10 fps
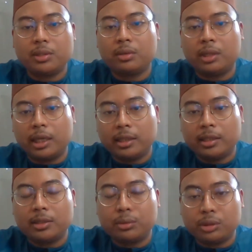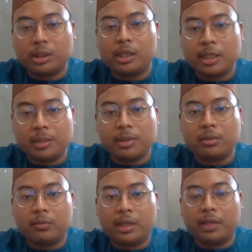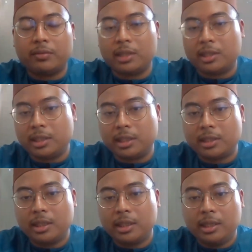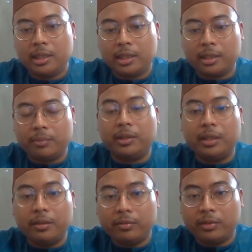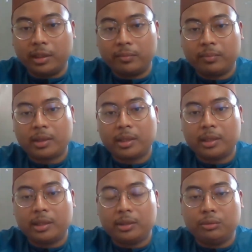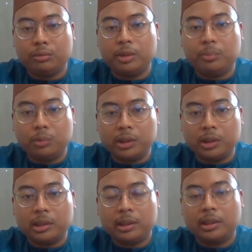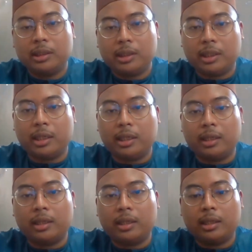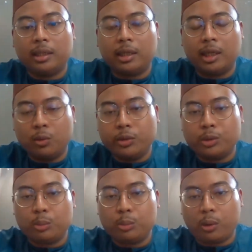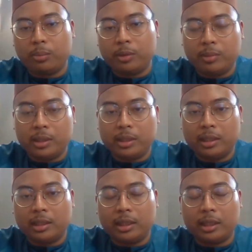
on other social aspects of life such as giving to the poor, and how we should properly